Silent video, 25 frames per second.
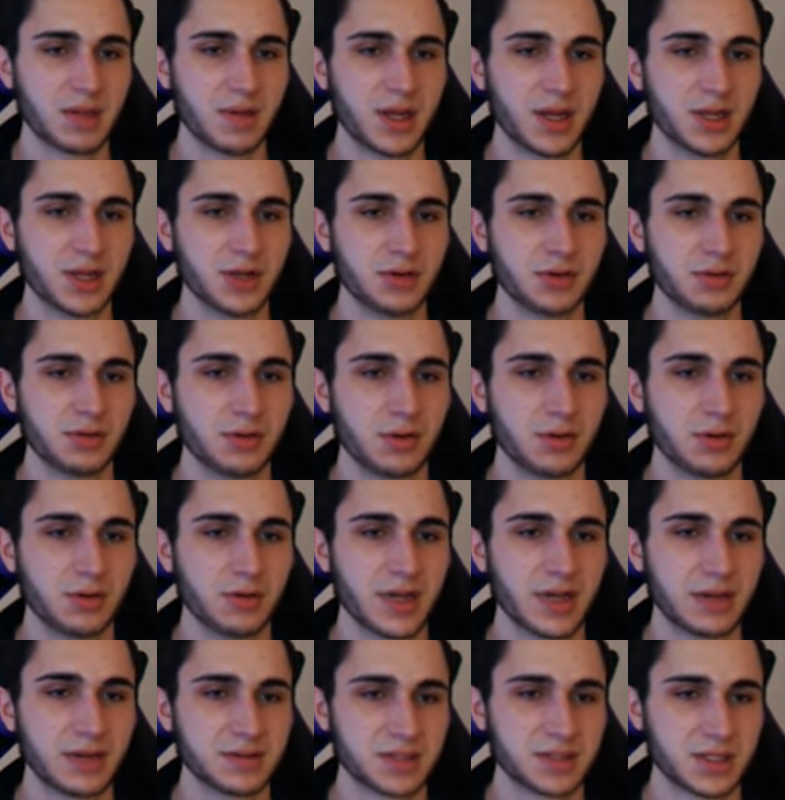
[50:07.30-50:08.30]
I knew
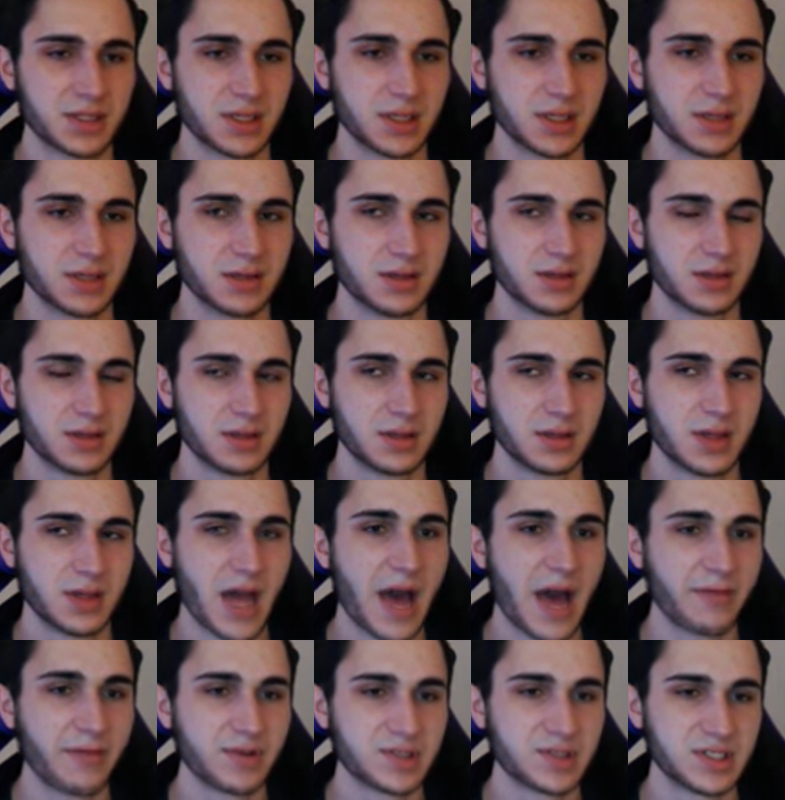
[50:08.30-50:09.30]
when I was a kid.
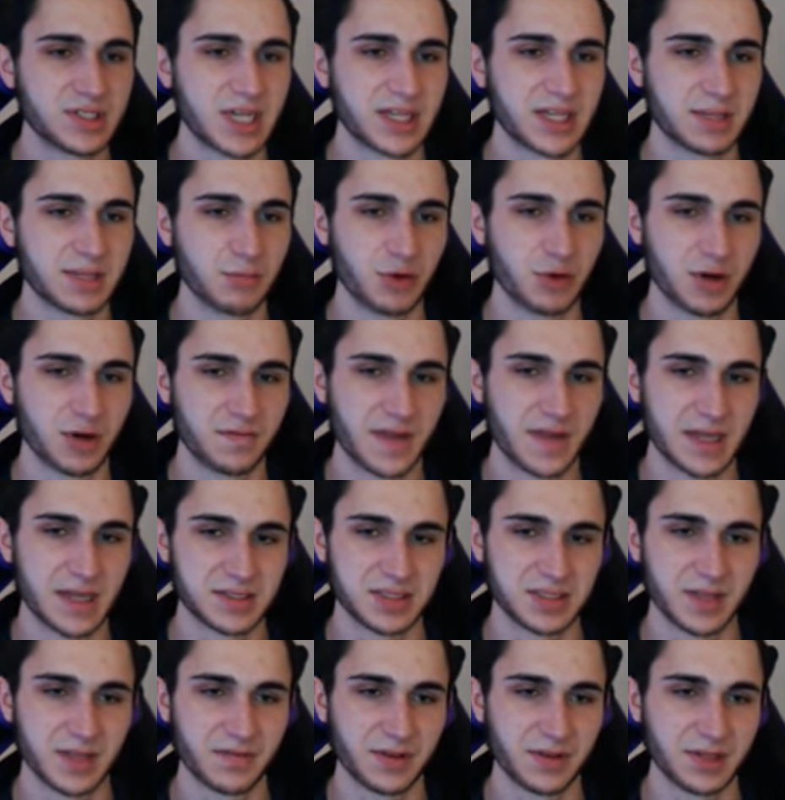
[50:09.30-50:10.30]
Obviously not the more advanced
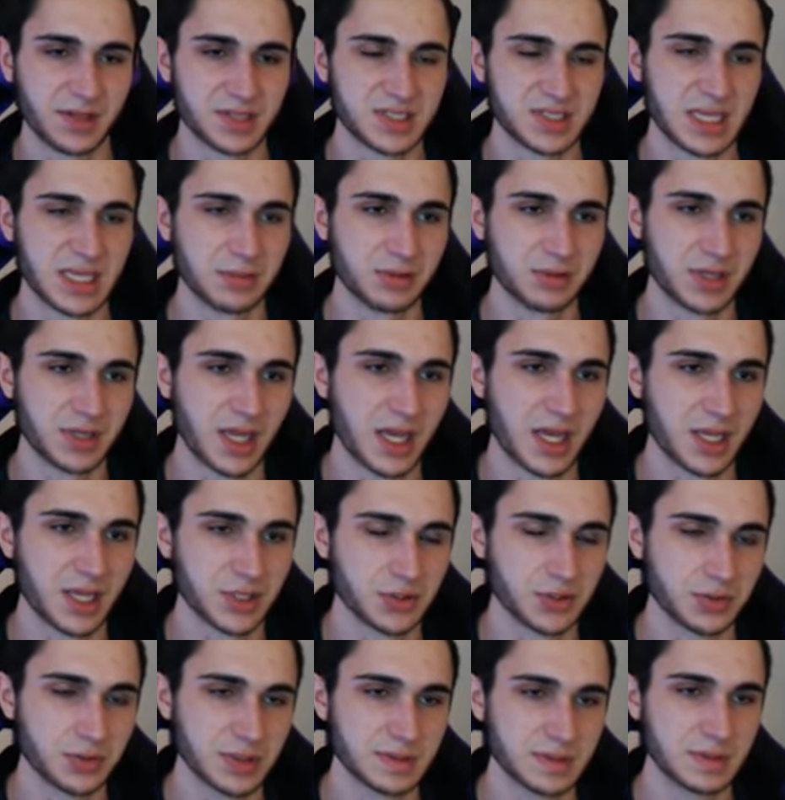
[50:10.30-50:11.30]
stuff like disabling the hand,
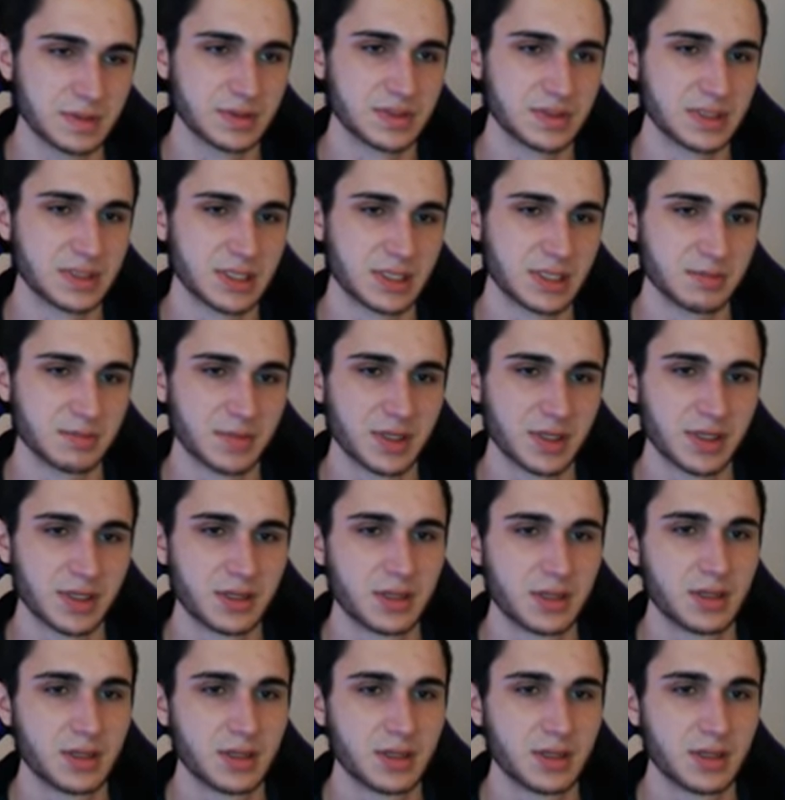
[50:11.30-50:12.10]
cruise boosting, but